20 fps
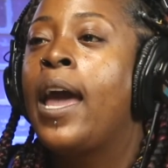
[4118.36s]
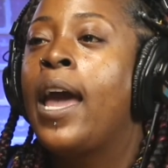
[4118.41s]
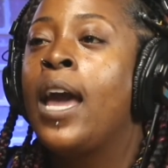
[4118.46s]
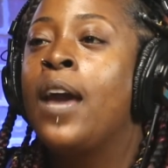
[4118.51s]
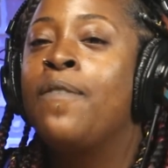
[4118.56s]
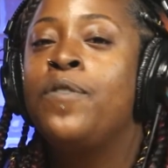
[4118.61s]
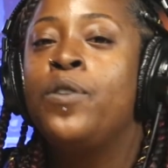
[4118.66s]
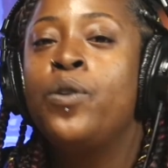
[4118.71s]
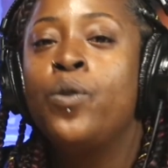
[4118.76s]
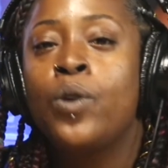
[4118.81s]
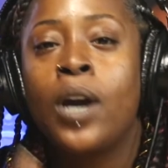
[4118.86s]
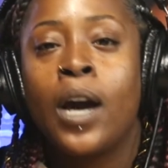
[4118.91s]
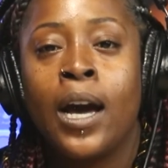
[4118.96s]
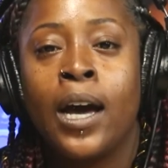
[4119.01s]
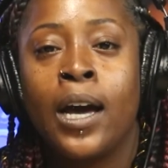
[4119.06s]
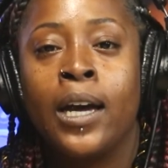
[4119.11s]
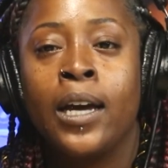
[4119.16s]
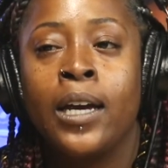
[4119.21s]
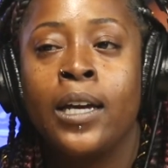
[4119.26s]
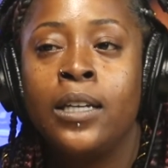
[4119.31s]
If you
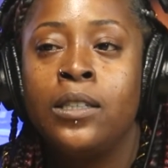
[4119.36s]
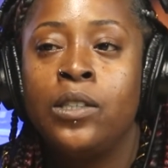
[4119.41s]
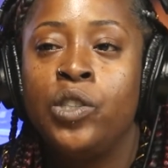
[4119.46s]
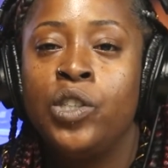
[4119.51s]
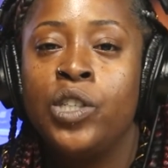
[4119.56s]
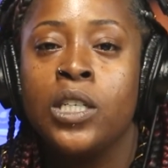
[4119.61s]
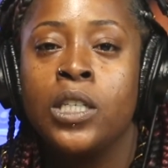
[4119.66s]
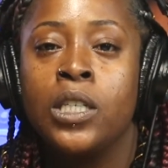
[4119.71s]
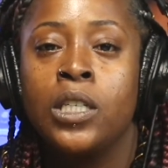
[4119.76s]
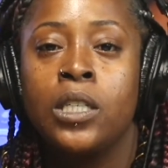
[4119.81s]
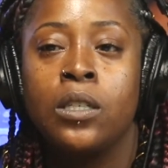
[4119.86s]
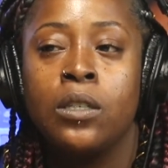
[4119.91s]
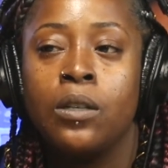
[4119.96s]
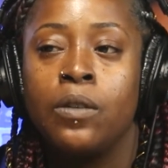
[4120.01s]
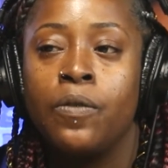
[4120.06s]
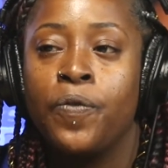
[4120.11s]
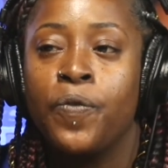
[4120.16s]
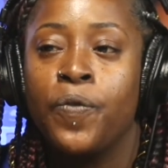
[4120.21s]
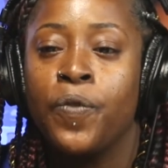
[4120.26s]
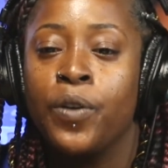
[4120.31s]
guys just
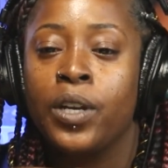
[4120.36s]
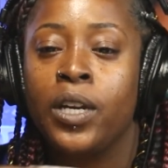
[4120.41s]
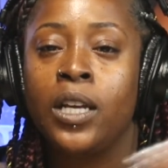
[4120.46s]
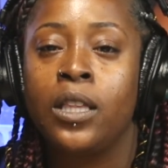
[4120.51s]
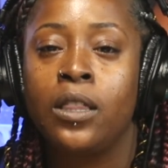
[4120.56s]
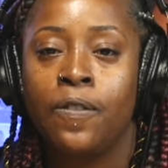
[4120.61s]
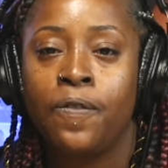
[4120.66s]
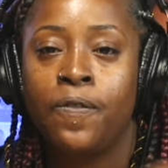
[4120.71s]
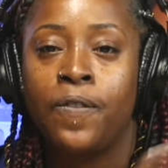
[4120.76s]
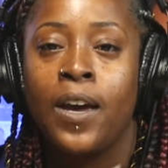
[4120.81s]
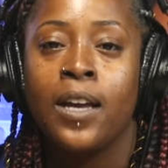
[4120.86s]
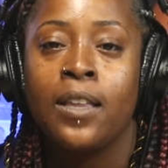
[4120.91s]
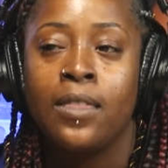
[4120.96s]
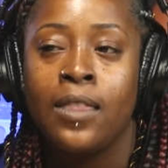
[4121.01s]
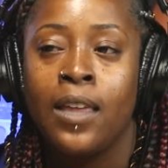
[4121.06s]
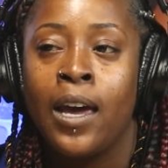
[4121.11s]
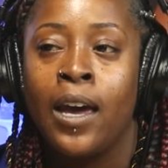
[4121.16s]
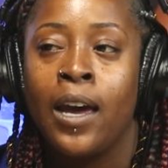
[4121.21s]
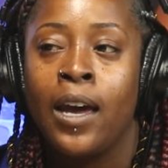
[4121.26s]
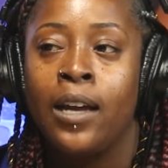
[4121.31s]
forget the fact
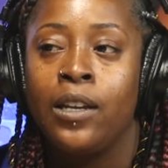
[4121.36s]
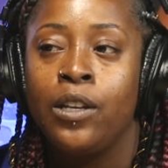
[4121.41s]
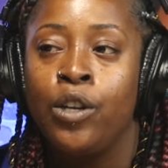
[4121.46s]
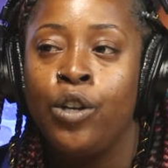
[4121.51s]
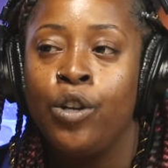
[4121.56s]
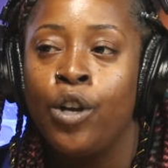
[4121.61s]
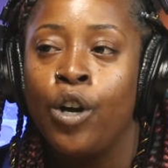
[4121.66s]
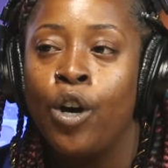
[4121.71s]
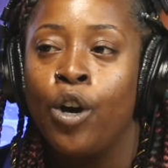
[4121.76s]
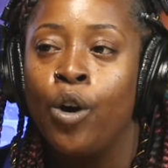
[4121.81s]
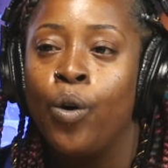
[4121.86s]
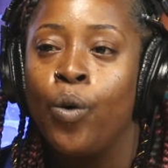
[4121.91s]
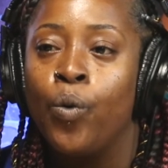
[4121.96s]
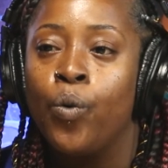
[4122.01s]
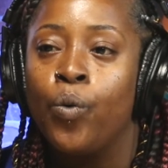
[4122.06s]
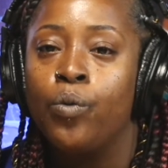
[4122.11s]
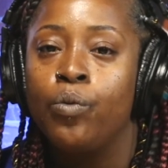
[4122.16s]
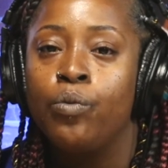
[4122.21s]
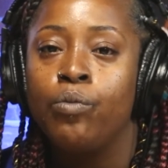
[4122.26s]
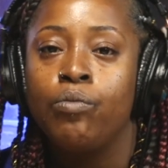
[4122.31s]
that, you
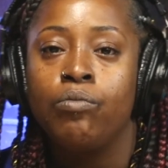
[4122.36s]
know,